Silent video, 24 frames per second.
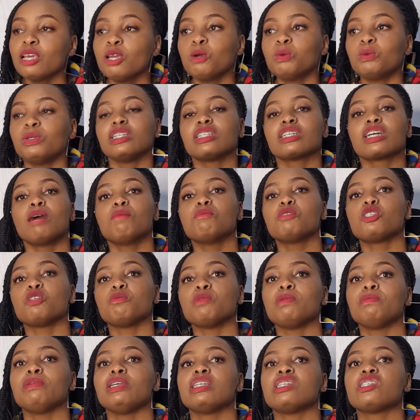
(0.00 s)
When it comes to
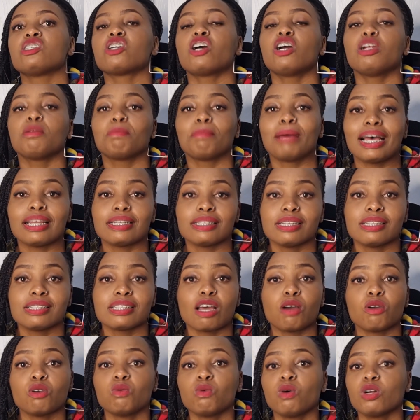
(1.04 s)
maybe chart patterns, I
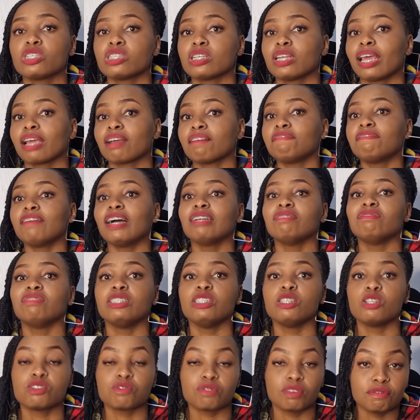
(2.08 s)
would watch like 5
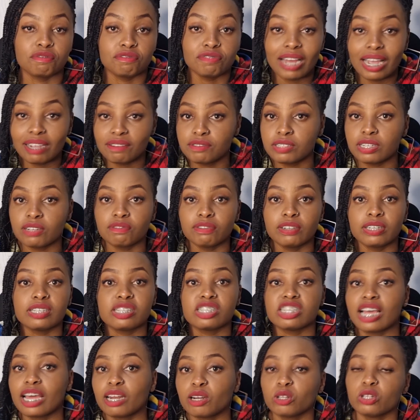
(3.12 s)
videos from 5 different
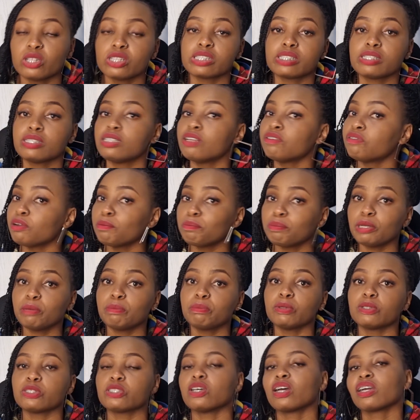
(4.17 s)
channels, different
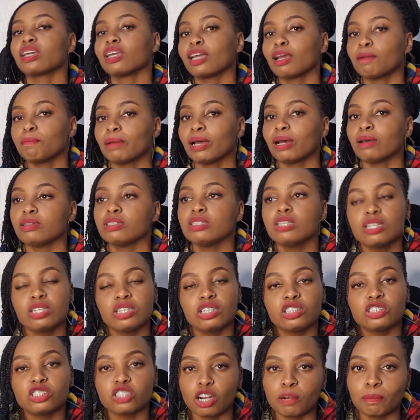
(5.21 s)
people talking about
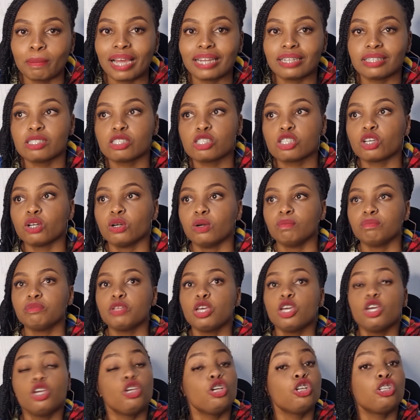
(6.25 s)
chart patterns. So
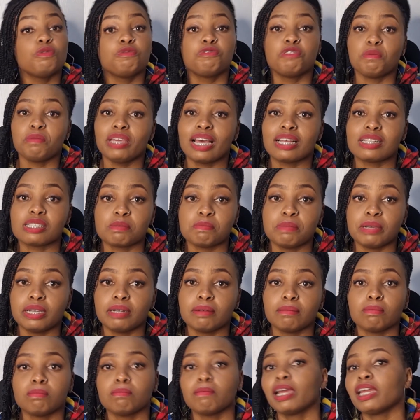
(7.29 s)
YouTube for me has
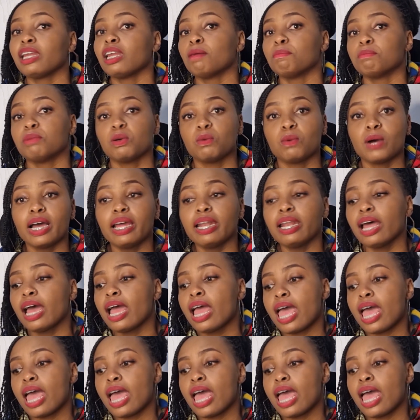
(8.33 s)
been my number one,